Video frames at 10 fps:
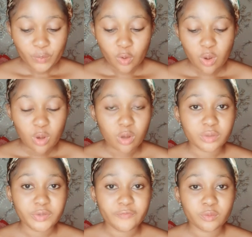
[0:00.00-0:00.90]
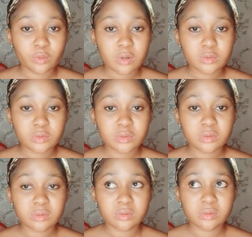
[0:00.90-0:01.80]
or if you want
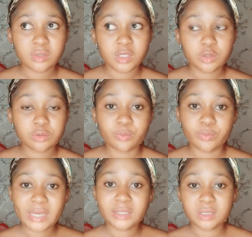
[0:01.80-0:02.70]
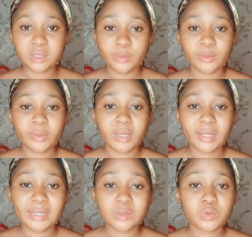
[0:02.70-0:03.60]
it to brighten you a
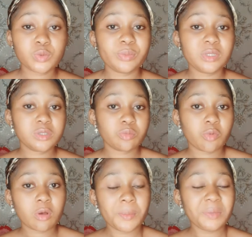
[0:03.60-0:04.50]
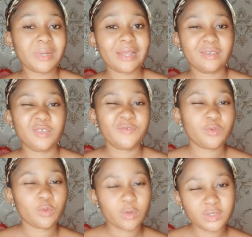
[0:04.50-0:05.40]
little bit more, maybe like give
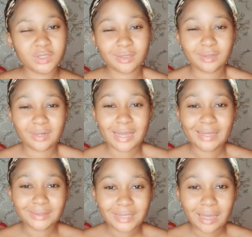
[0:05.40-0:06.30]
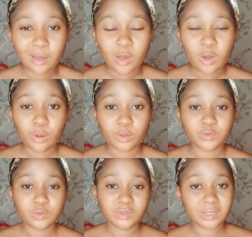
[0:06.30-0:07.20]
you one shade lighter or
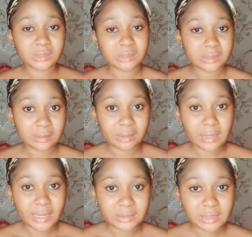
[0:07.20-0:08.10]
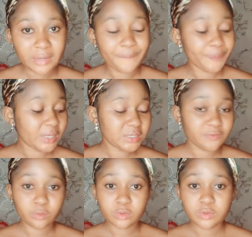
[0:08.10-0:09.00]
two shades lighter. That's if
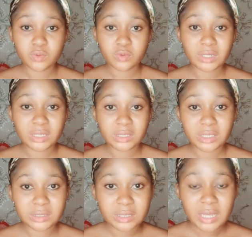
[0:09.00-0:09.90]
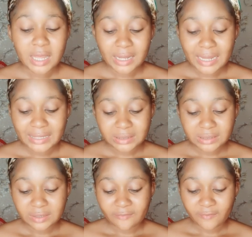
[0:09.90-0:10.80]
you want to really get
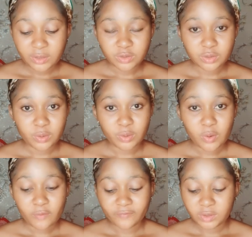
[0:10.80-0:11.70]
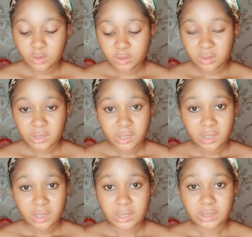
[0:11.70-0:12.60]
lightening effects of this
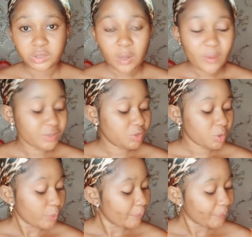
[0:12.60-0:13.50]
shower gel,